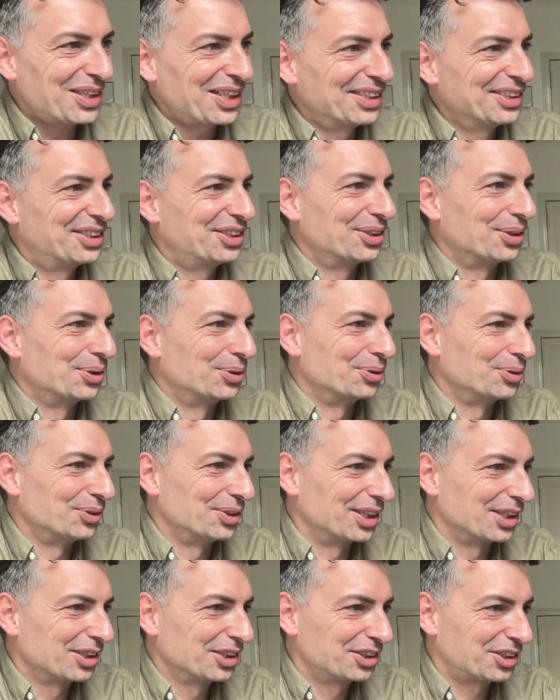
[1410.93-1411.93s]
So
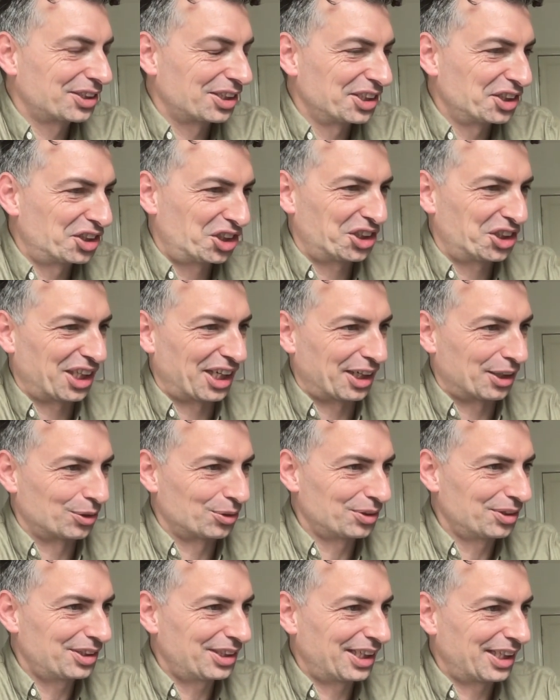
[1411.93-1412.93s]
there is
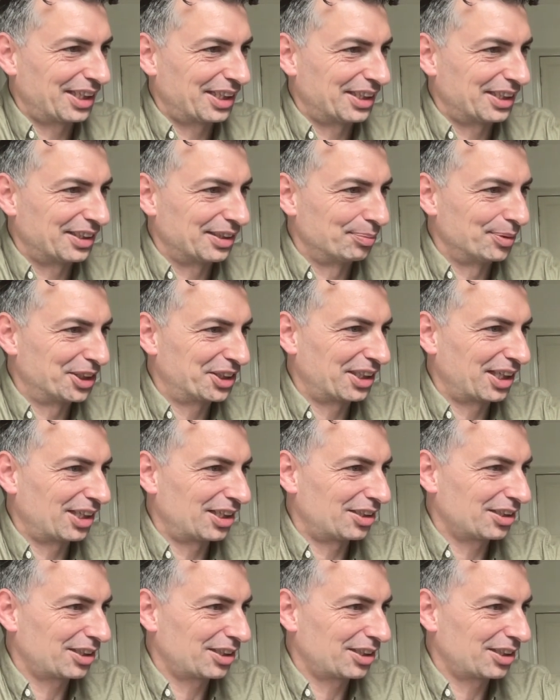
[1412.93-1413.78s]
Glitchtown and the missile